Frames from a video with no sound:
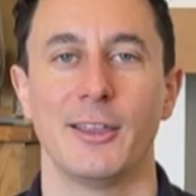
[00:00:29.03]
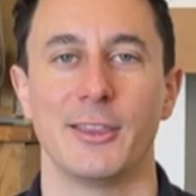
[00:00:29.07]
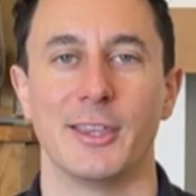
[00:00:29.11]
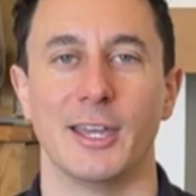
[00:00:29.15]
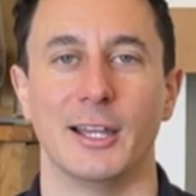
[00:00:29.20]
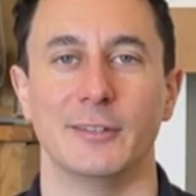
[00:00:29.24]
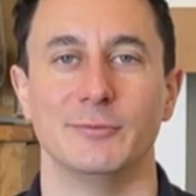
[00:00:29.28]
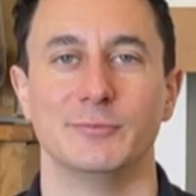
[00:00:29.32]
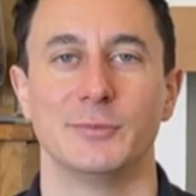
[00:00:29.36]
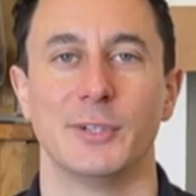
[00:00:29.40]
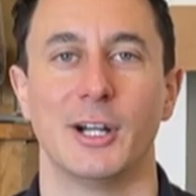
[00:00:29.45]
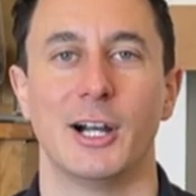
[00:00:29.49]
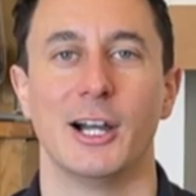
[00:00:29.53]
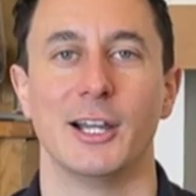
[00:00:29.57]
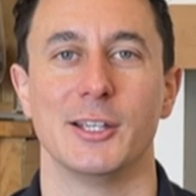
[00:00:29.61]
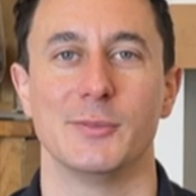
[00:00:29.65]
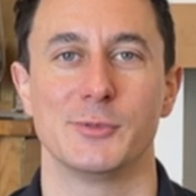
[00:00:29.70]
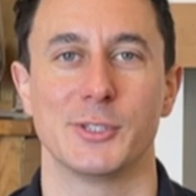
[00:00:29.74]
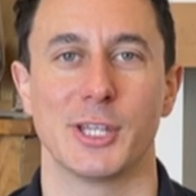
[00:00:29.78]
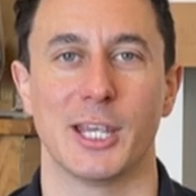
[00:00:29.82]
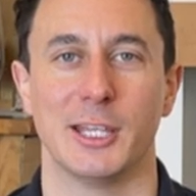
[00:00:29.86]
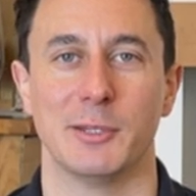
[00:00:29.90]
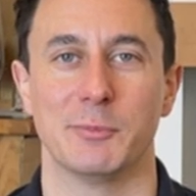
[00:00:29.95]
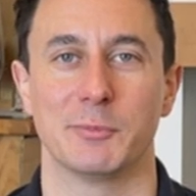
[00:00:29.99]
there, I'm
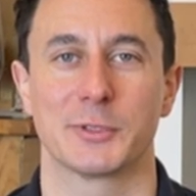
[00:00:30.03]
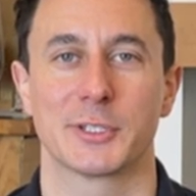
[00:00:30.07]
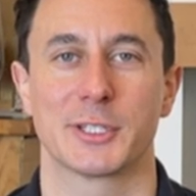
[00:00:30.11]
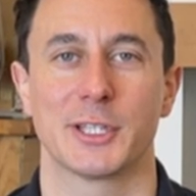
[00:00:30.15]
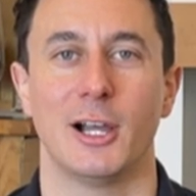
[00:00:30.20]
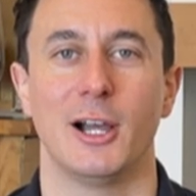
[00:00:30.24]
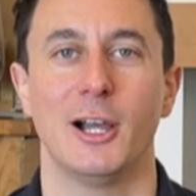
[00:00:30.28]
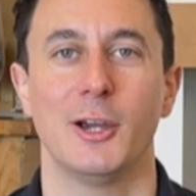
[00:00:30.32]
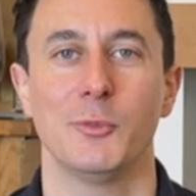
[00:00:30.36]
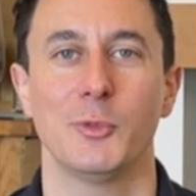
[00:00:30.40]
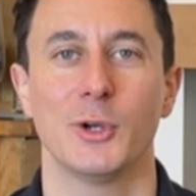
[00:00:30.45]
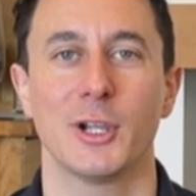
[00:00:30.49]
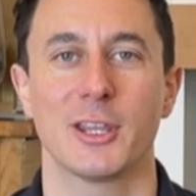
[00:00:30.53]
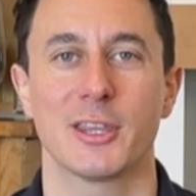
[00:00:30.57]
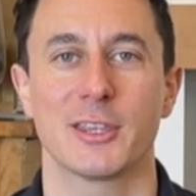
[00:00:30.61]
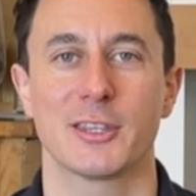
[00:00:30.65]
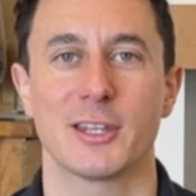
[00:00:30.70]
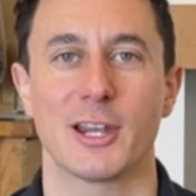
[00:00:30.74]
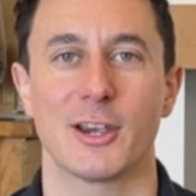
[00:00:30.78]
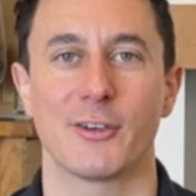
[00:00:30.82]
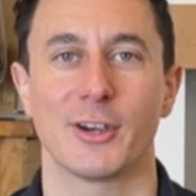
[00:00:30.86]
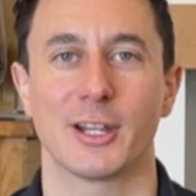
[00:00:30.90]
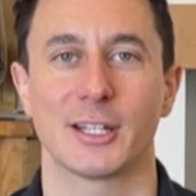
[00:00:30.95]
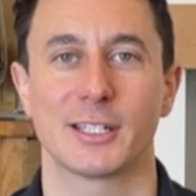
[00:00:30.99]
James. I'm one of the
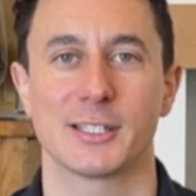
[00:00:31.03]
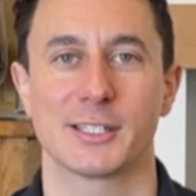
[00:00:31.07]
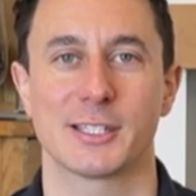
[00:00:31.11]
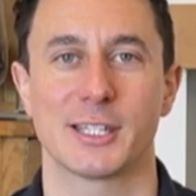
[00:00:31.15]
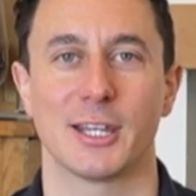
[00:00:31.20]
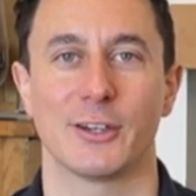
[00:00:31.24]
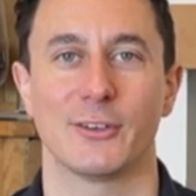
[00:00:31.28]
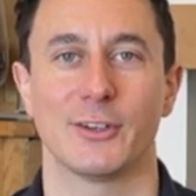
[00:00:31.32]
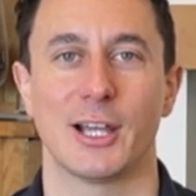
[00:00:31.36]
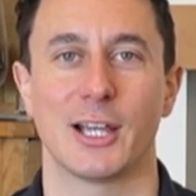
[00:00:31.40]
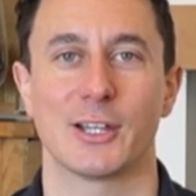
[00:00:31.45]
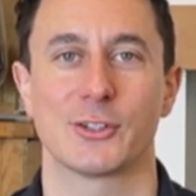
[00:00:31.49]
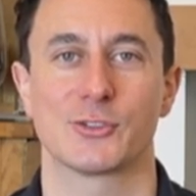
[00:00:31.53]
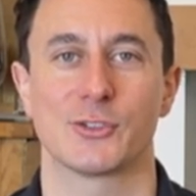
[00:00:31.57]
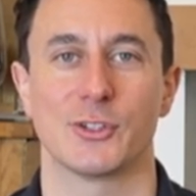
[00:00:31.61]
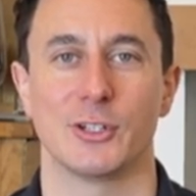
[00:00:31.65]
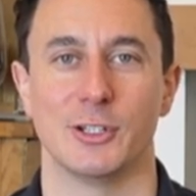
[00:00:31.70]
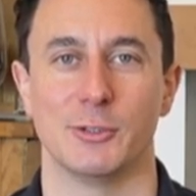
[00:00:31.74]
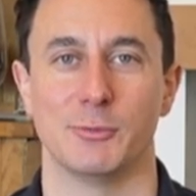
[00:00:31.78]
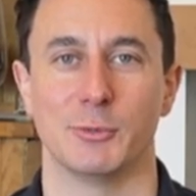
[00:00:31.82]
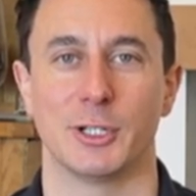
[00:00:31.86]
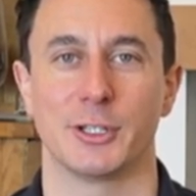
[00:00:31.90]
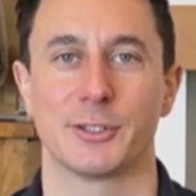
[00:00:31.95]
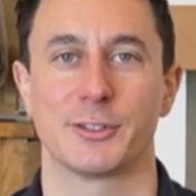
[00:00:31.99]
directors here at Astra
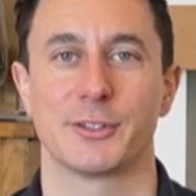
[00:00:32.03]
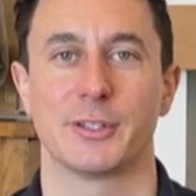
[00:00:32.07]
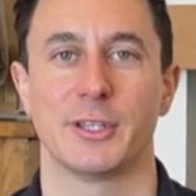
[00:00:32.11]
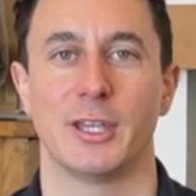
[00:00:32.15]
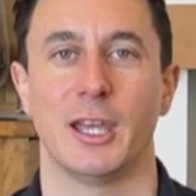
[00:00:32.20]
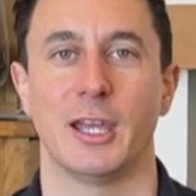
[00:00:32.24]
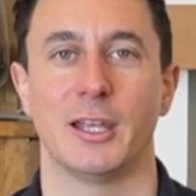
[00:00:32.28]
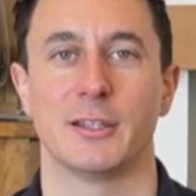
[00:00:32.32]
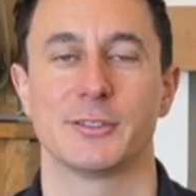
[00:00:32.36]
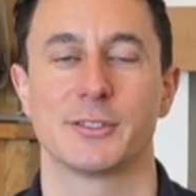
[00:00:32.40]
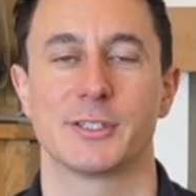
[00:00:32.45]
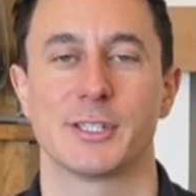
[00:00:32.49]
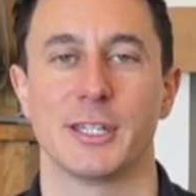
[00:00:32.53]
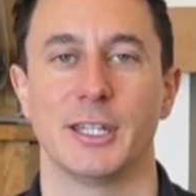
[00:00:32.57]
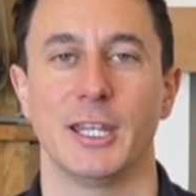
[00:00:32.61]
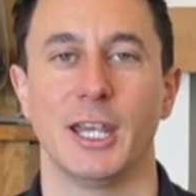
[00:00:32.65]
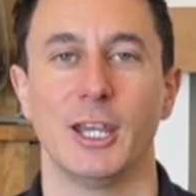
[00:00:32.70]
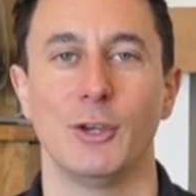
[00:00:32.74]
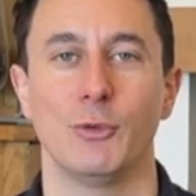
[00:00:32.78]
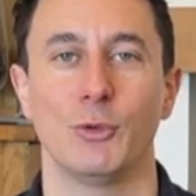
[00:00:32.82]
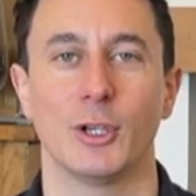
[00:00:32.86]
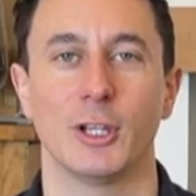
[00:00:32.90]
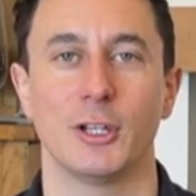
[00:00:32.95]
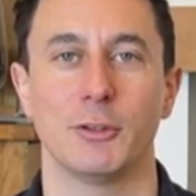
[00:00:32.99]
Lumos, and
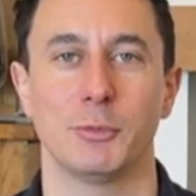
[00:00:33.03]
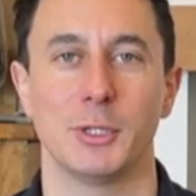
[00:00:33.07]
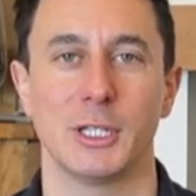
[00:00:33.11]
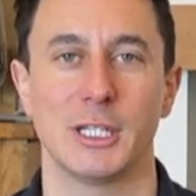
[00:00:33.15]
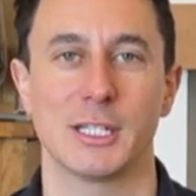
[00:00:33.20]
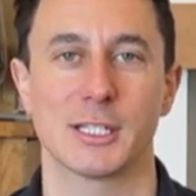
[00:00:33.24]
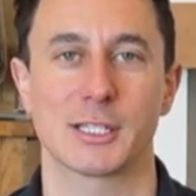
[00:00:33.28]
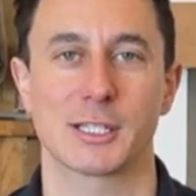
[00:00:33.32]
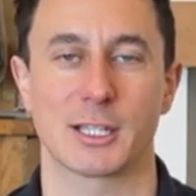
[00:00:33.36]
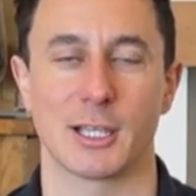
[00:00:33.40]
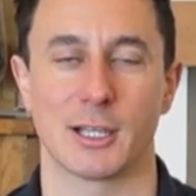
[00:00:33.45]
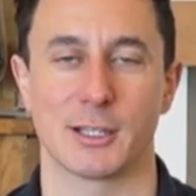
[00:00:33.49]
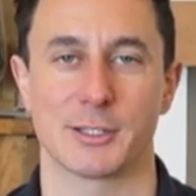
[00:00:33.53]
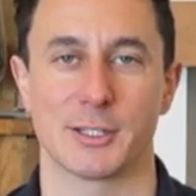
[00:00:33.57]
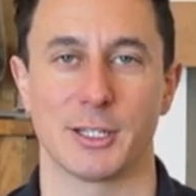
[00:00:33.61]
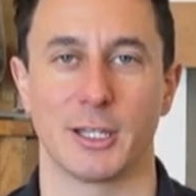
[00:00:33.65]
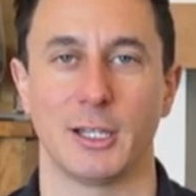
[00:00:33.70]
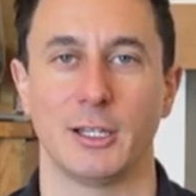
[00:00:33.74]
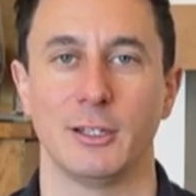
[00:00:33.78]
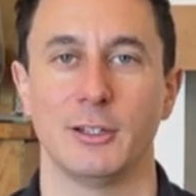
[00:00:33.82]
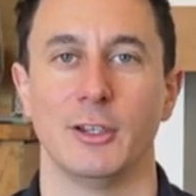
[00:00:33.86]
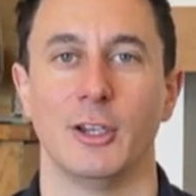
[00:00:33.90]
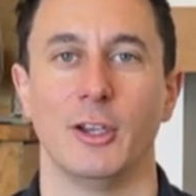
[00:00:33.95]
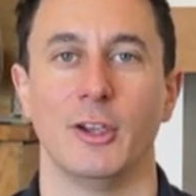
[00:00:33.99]
today we're going to be
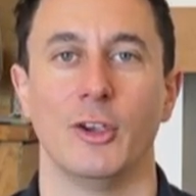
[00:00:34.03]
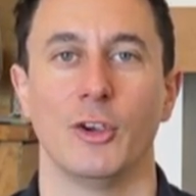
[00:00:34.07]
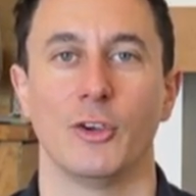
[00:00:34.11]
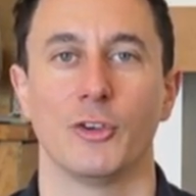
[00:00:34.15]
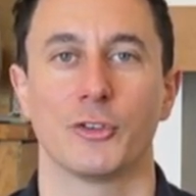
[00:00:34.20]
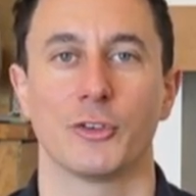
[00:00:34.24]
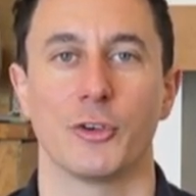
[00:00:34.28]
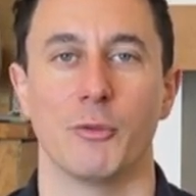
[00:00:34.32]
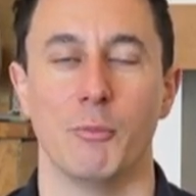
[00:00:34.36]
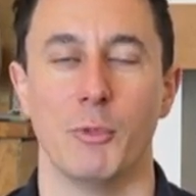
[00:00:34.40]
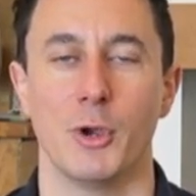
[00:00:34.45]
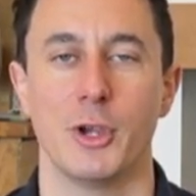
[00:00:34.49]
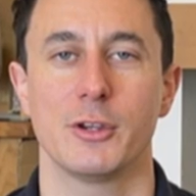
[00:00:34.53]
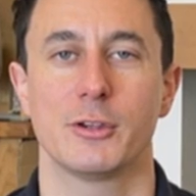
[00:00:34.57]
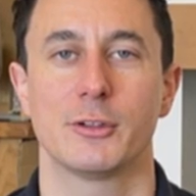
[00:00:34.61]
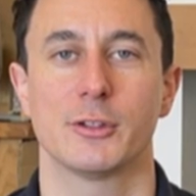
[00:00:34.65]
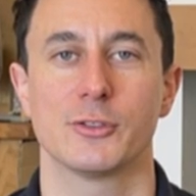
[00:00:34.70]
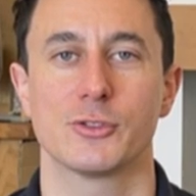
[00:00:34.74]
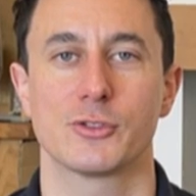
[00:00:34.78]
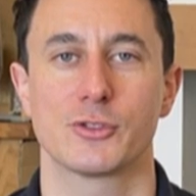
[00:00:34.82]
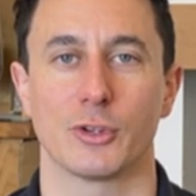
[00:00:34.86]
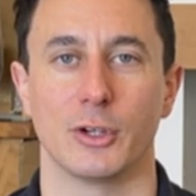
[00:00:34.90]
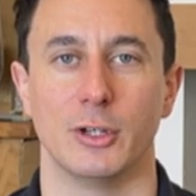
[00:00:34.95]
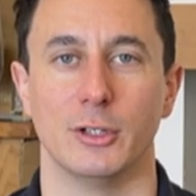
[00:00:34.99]
discussing remote
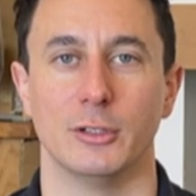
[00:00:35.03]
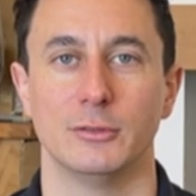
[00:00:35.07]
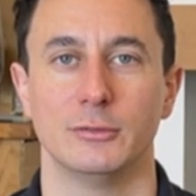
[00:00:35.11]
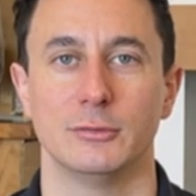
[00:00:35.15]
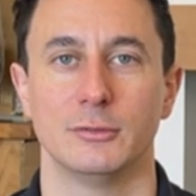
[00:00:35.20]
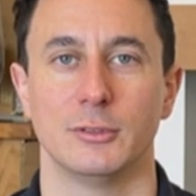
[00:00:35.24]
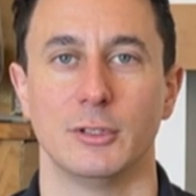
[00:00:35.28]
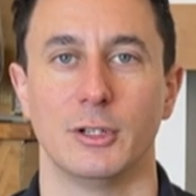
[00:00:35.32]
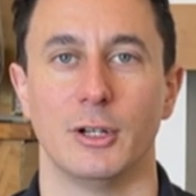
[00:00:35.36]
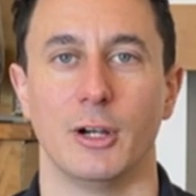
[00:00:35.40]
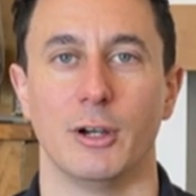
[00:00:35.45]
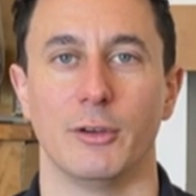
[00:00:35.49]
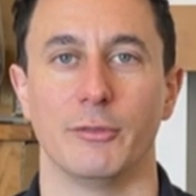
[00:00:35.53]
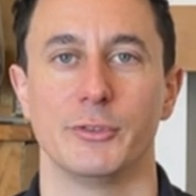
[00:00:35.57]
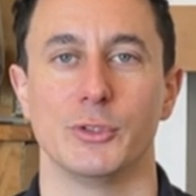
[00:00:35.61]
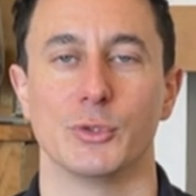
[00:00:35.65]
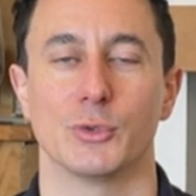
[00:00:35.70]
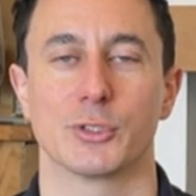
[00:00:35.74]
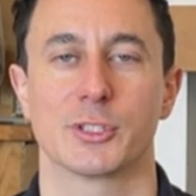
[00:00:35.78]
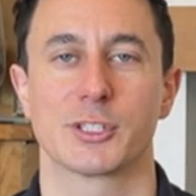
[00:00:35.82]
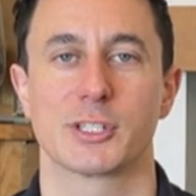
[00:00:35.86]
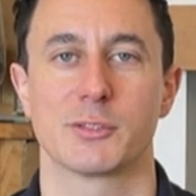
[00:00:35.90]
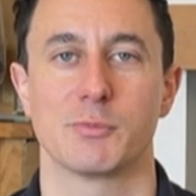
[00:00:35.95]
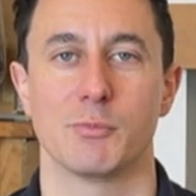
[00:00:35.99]
control of
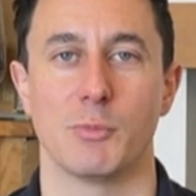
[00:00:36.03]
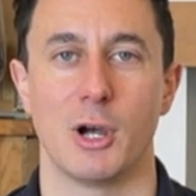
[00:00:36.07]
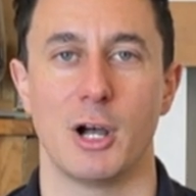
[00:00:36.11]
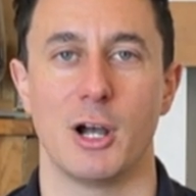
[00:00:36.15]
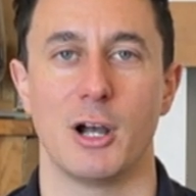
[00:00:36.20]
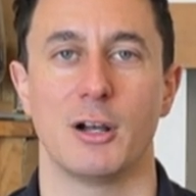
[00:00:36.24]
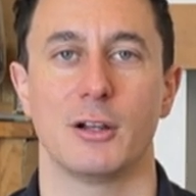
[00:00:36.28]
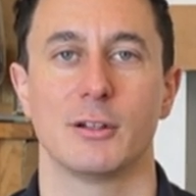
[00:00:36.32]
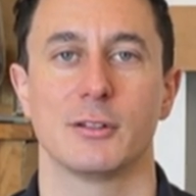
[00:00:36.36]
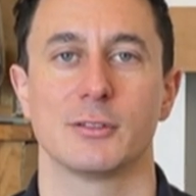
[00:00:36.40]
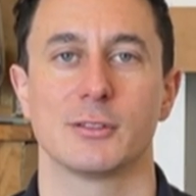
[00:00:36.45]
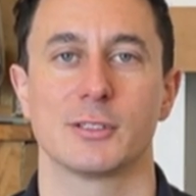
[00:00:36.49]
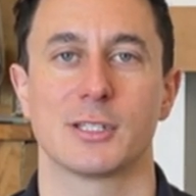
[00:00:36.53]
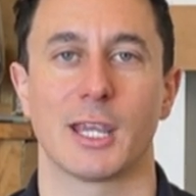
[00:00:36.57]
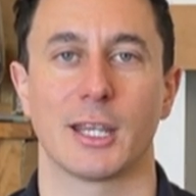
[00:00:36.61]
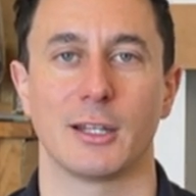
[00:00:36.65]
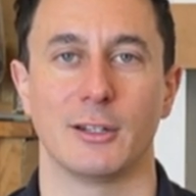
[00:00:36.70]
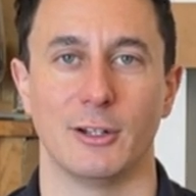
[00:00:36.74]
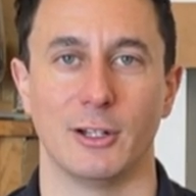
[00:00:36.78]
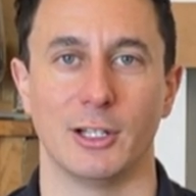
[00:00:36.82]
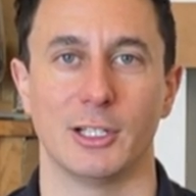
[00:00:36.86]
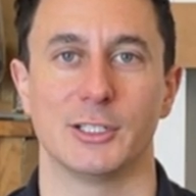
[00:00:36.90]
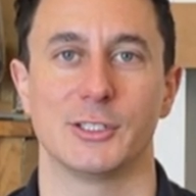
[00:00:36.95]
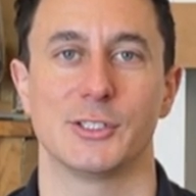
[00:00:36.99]
your smart
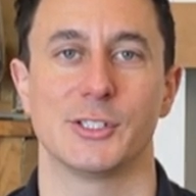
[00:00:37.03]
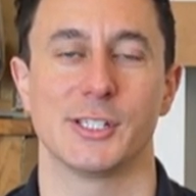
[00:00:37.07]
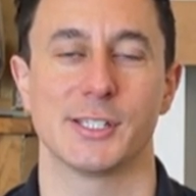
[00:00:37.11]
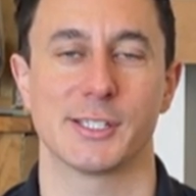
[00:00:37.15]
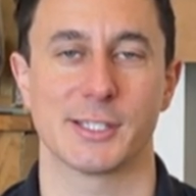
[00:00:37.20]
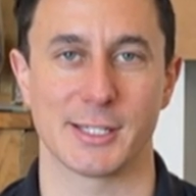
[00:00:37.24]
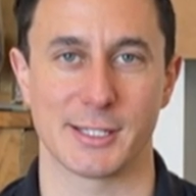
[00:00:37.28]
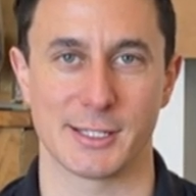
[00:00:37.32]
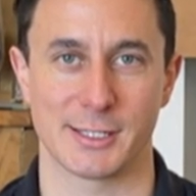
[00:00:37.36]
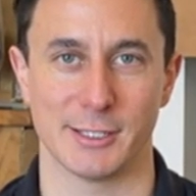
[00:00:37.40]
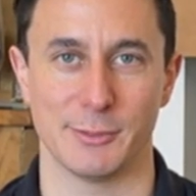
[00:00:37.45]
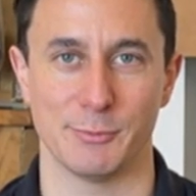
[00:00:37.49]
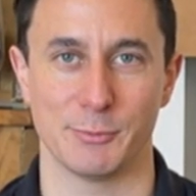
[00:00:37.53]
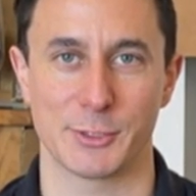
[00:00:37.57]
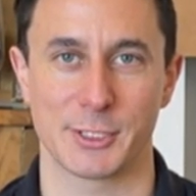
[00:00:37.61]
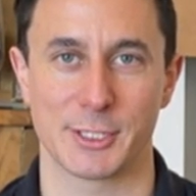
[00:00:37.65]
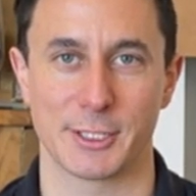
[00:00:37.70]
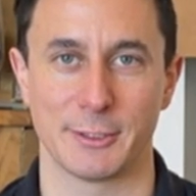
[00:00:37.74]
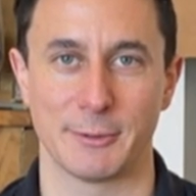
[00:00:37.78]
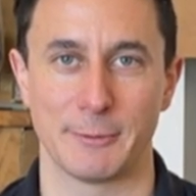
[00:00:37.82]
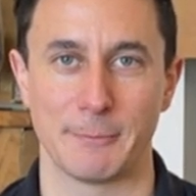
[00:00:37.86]
technology systems.